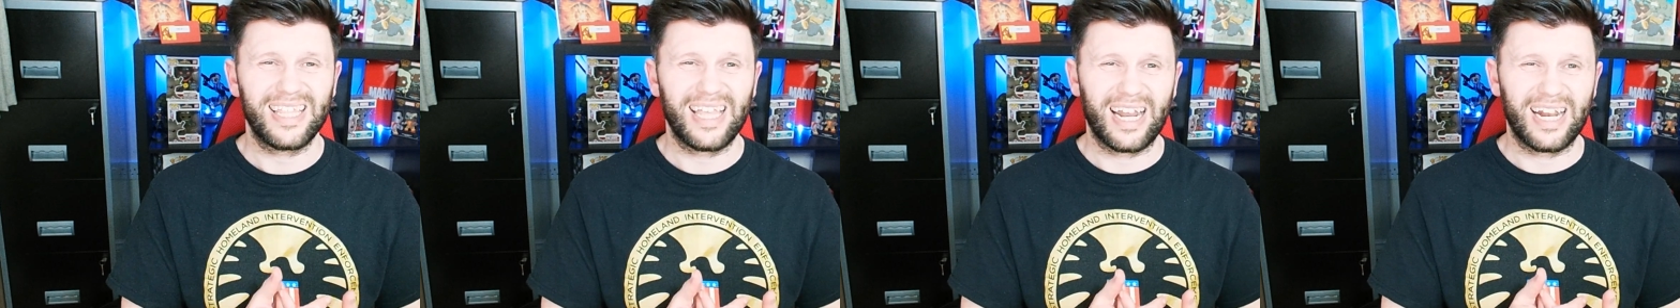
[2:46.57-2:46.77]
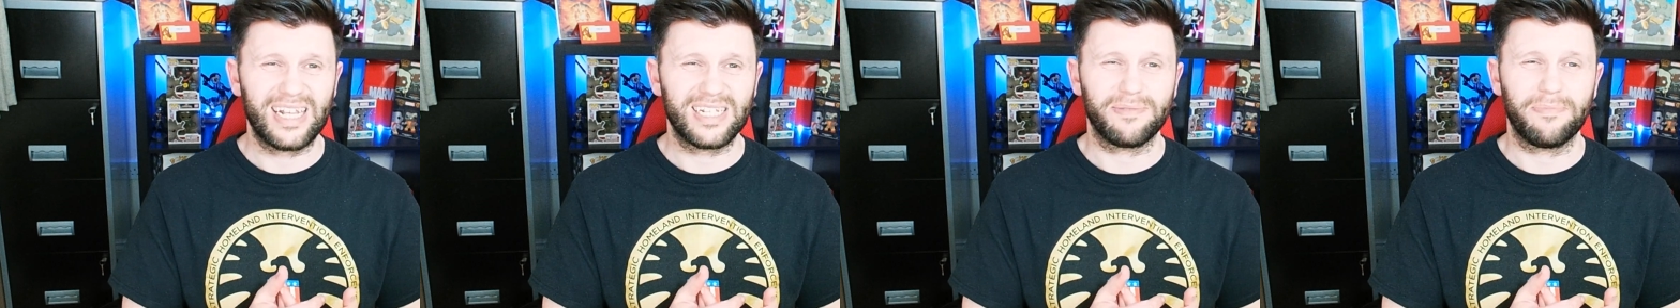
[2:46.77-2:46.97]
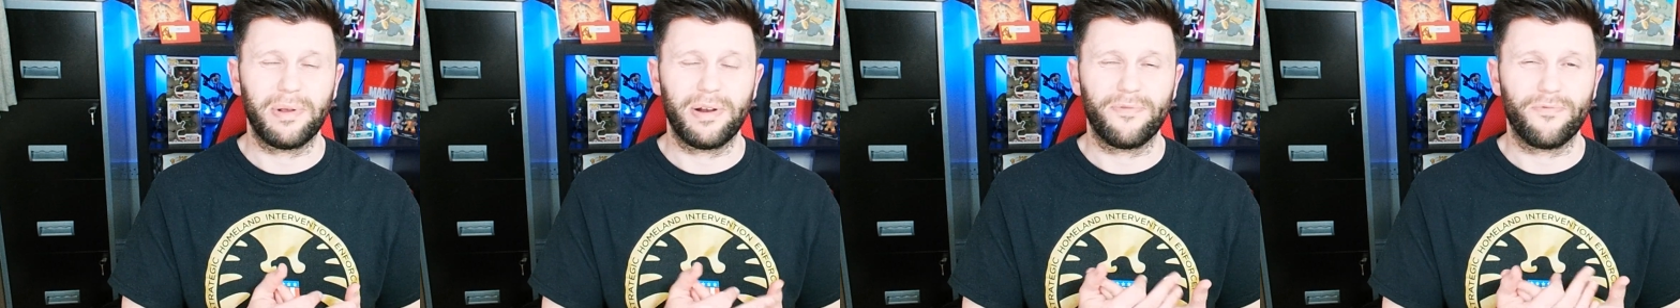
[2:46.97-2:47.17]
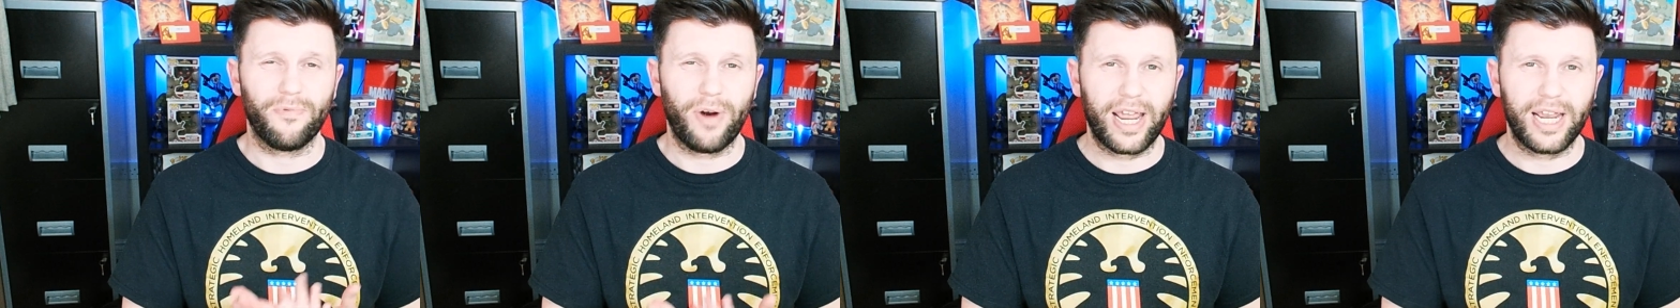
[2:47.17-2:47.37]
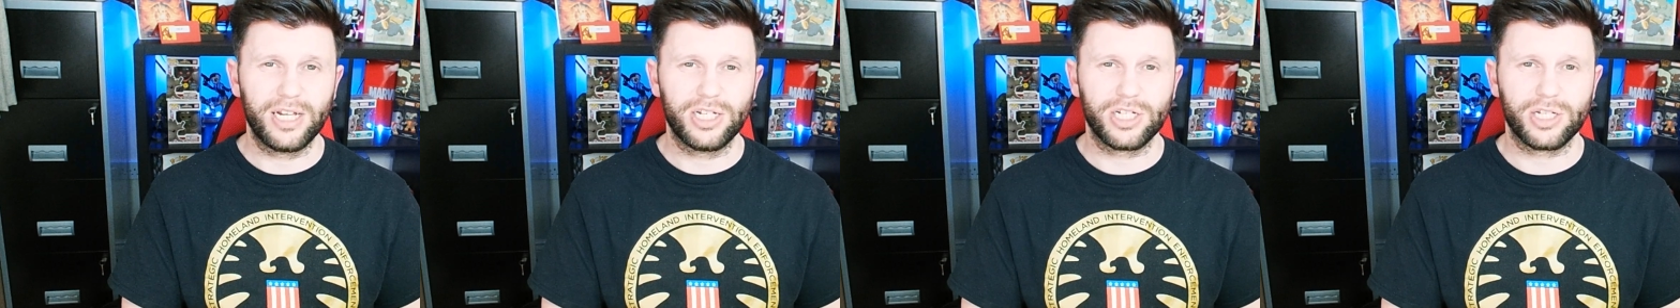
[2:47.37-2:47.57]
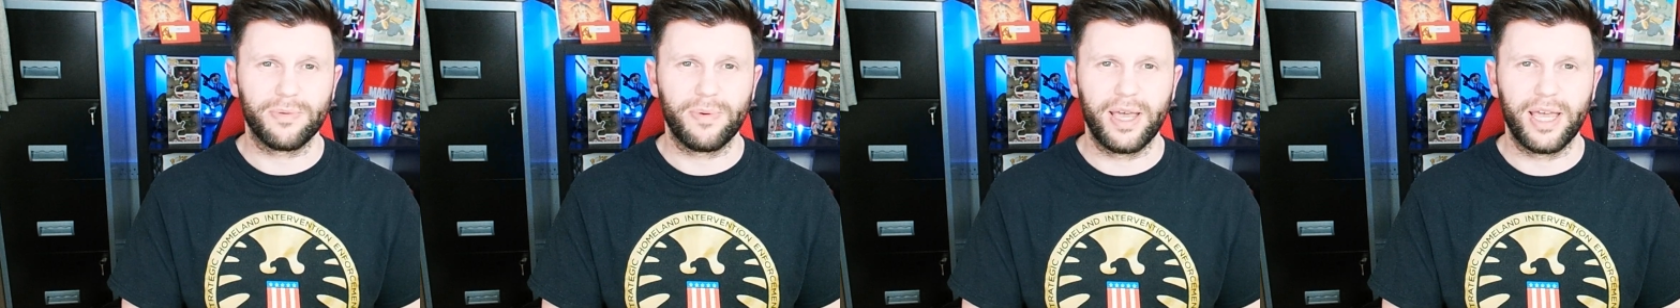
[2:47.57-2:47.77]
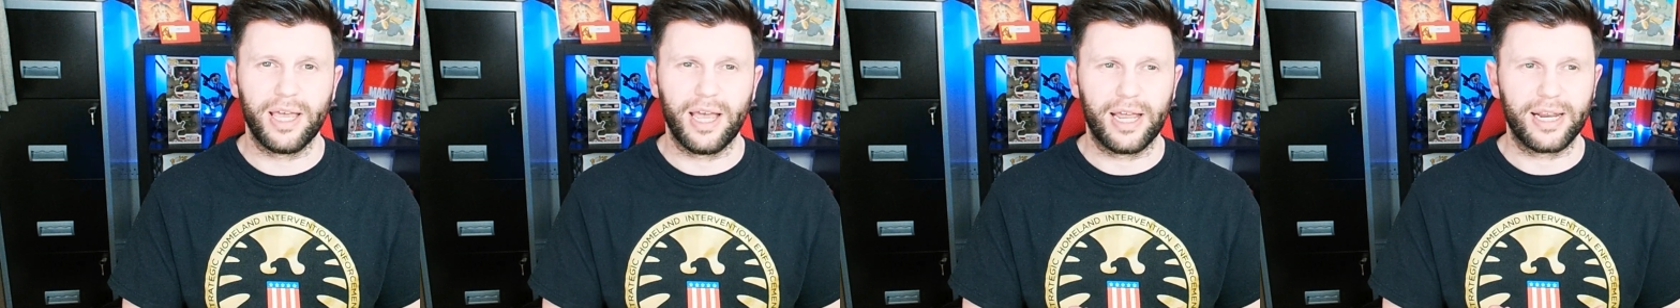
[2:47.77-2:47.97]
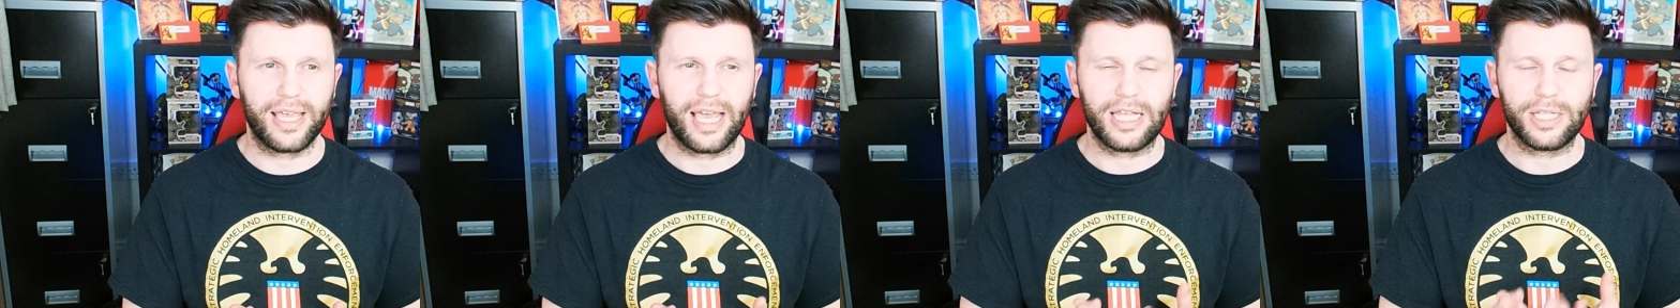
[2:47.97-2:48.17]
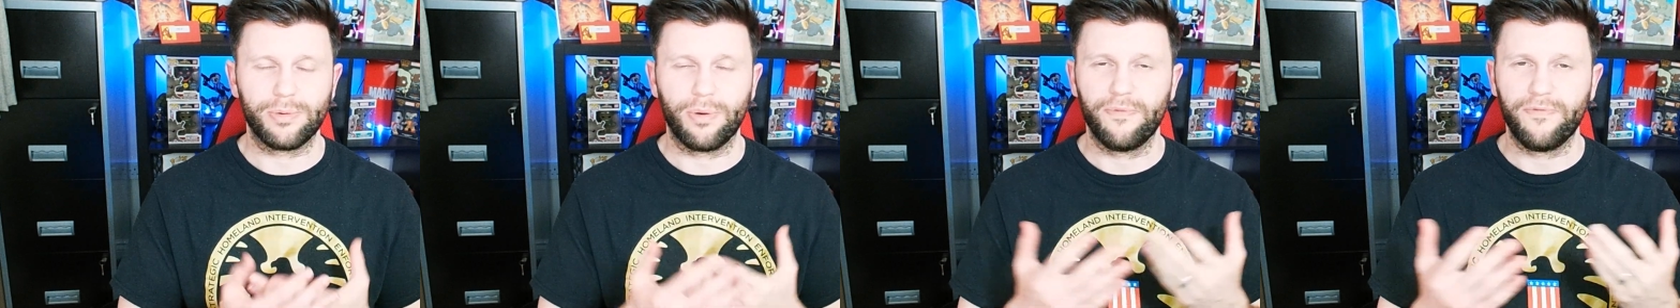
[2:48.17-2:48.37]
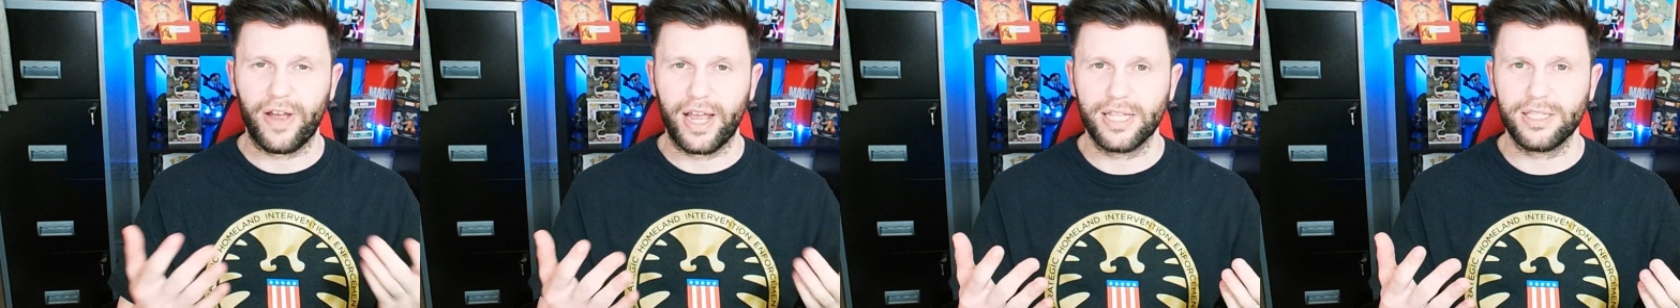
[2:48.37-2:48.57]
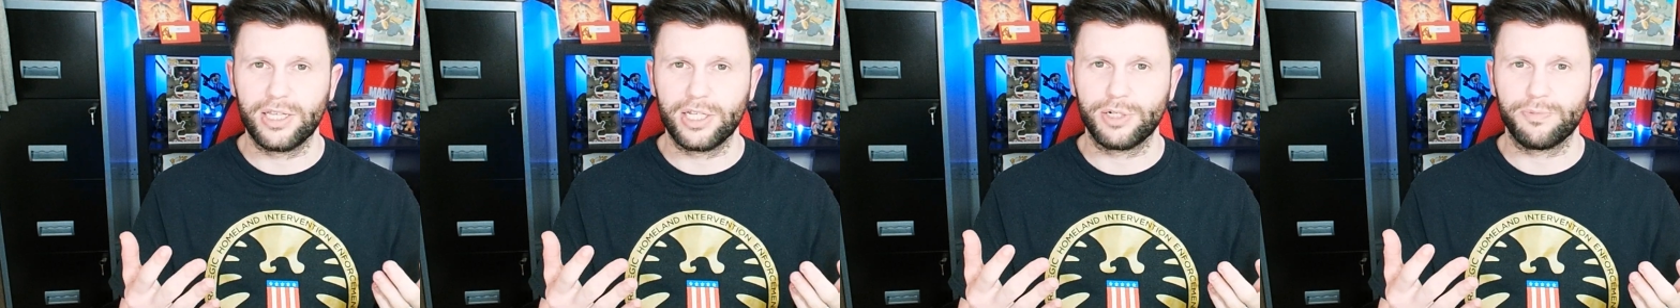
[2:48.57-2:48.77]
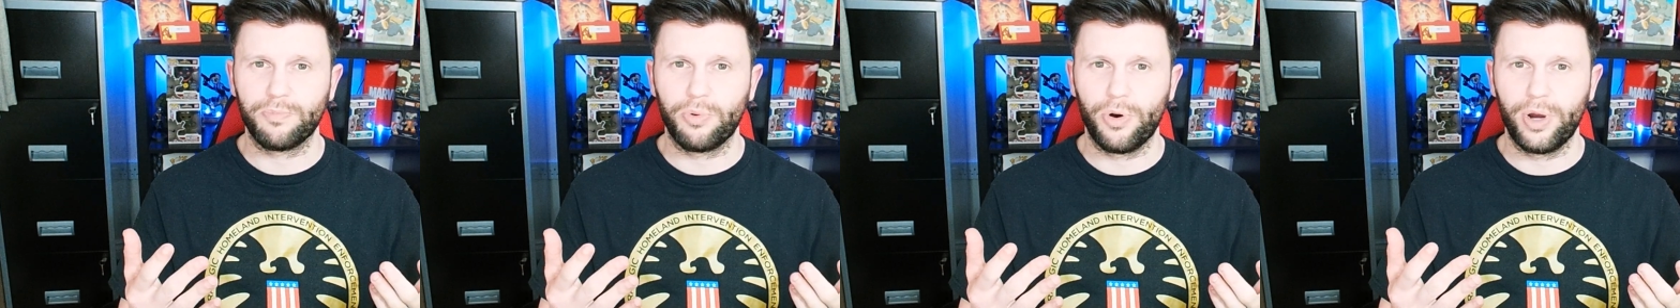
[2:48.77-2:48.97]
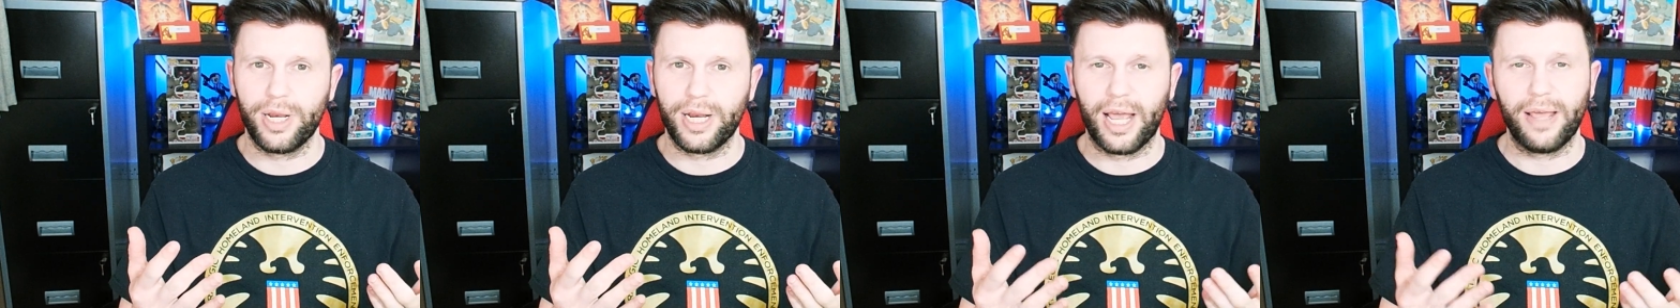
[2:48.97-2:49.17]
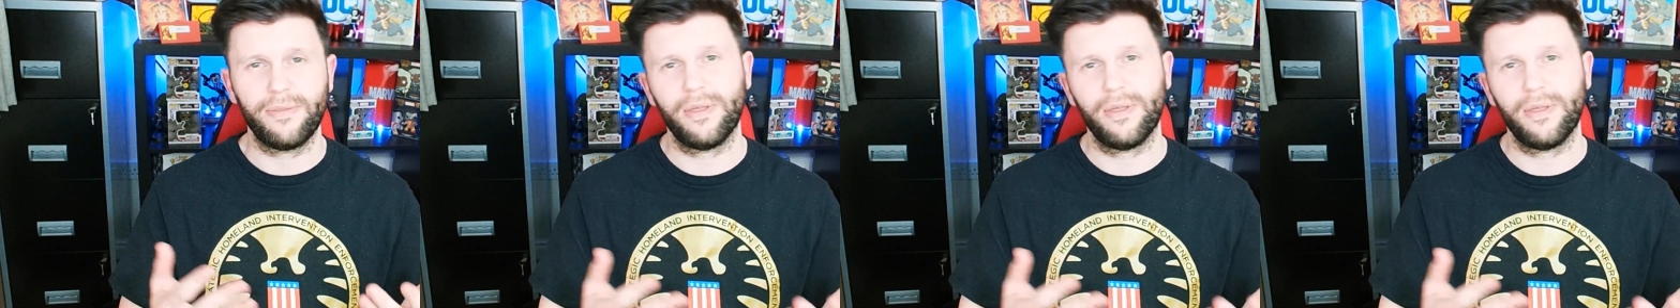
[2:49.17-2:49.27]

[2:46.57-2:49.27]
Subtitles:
that has a bit of range to it and get to a vantage point